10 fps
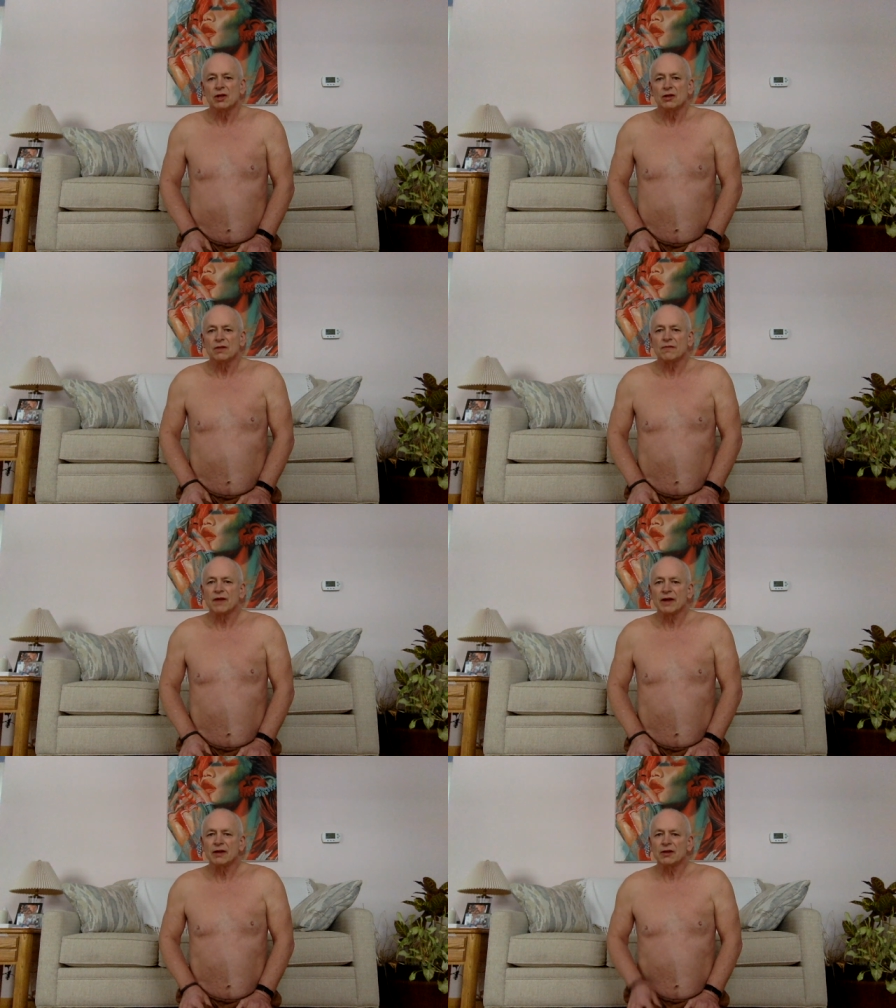you
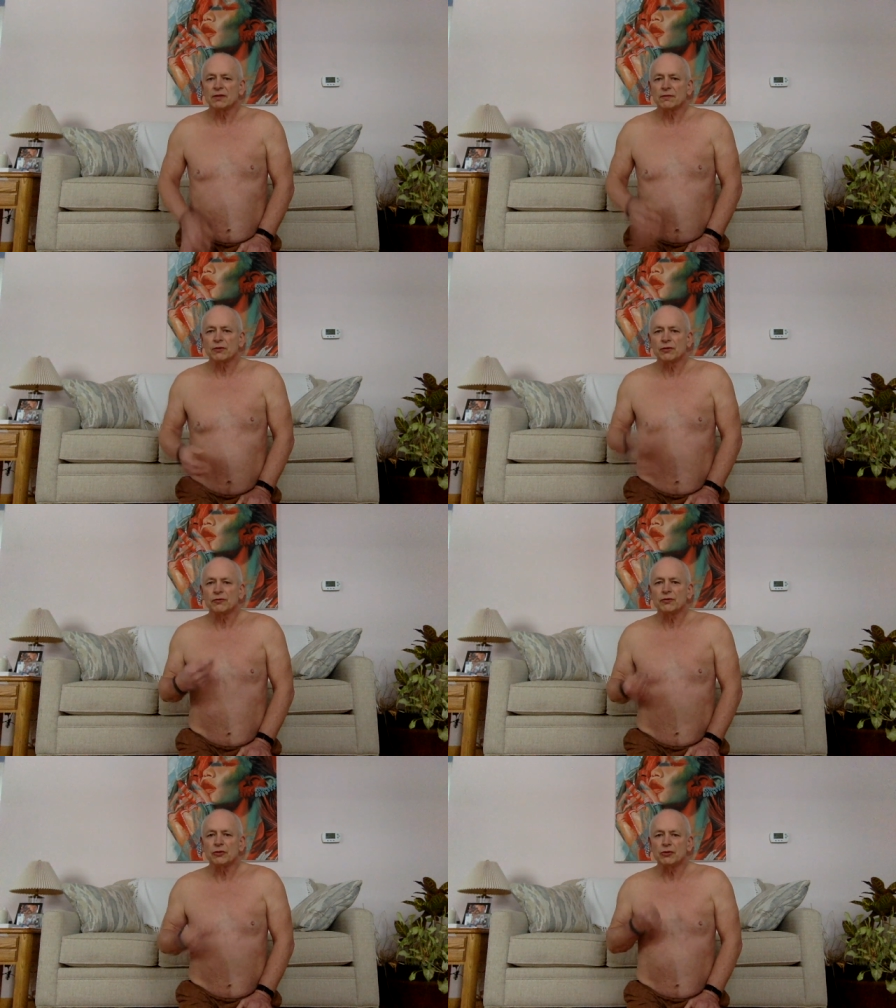find that the first
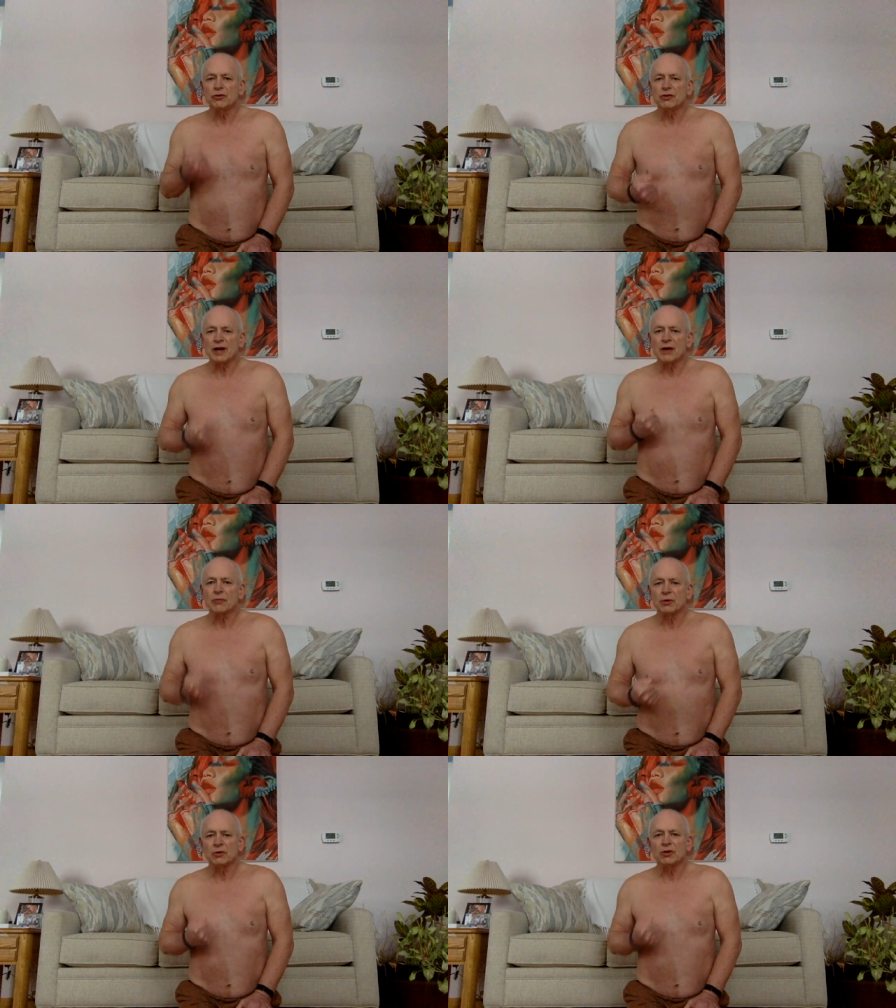few, you're not
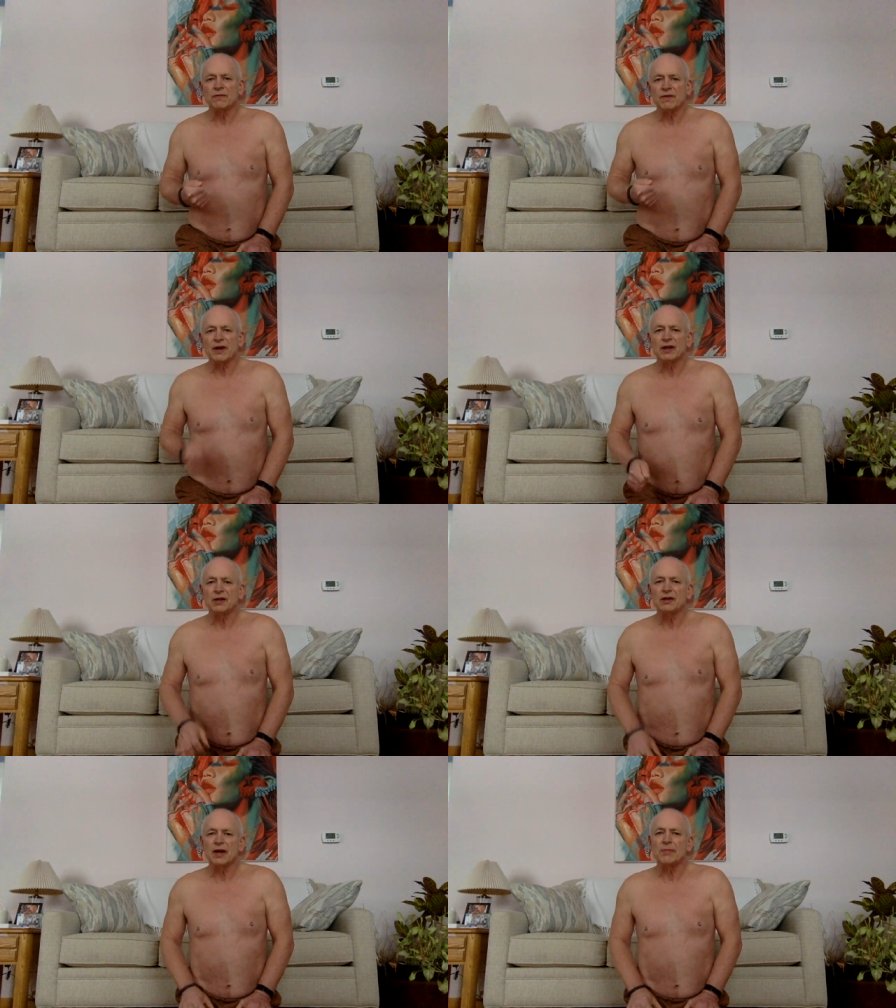really
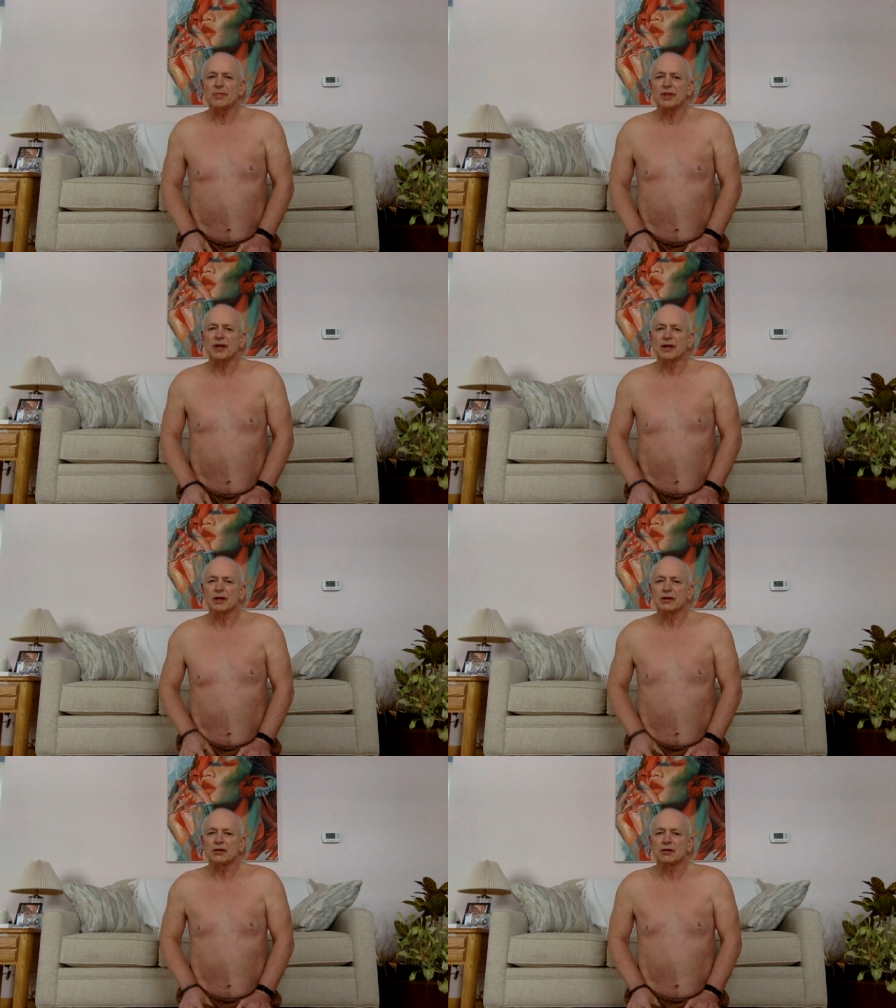finding depth in
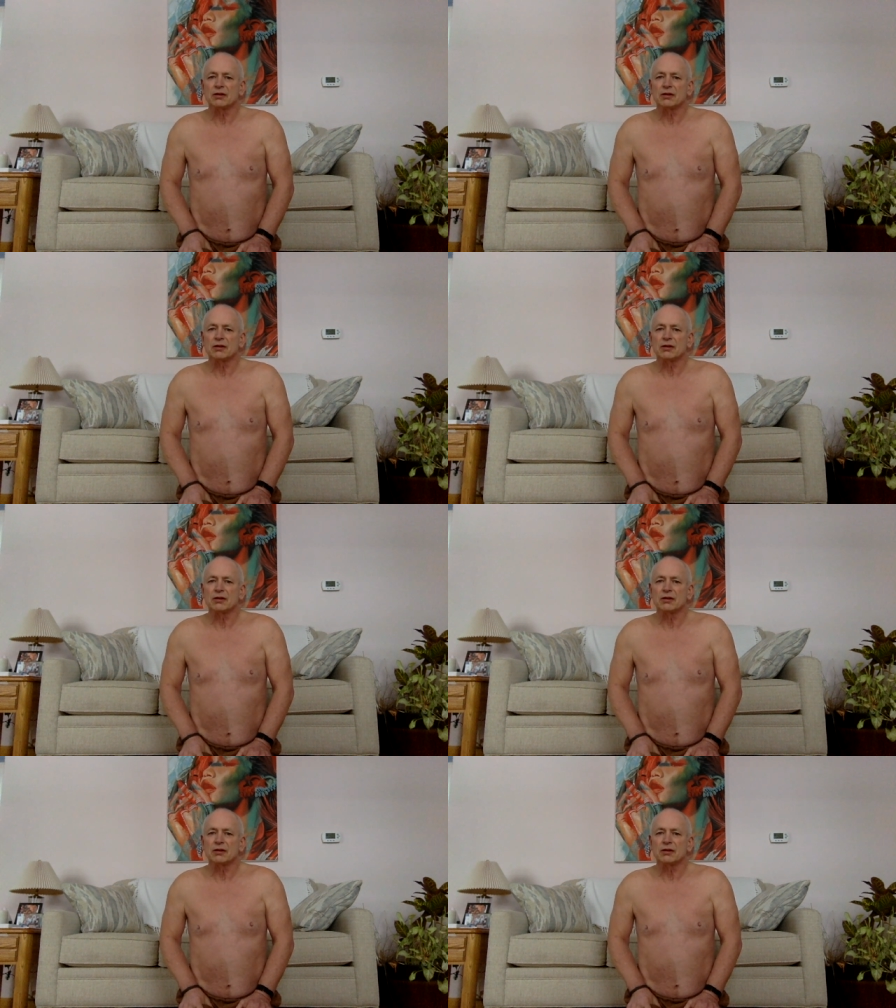it.